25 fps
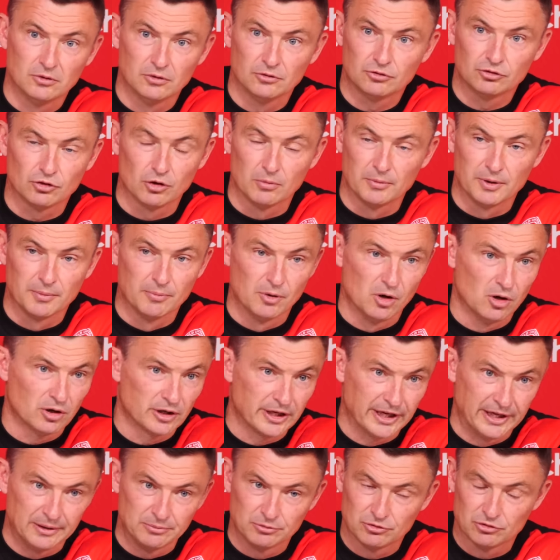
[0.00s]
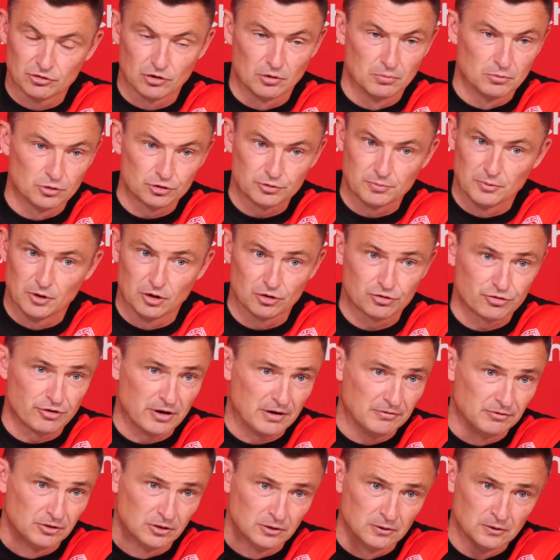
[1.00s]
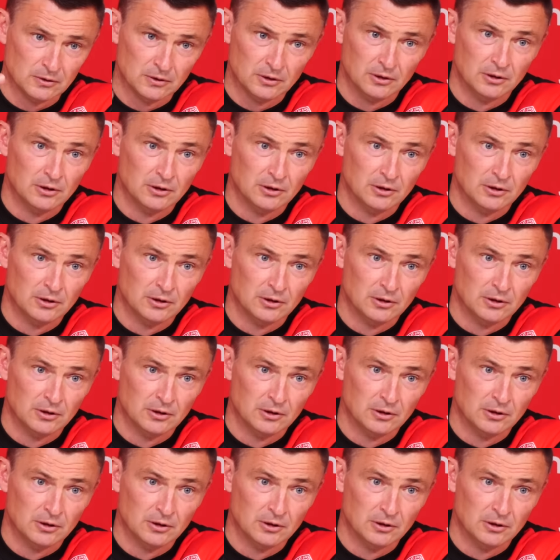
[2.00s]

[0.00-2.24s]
So many more games, so much more travel,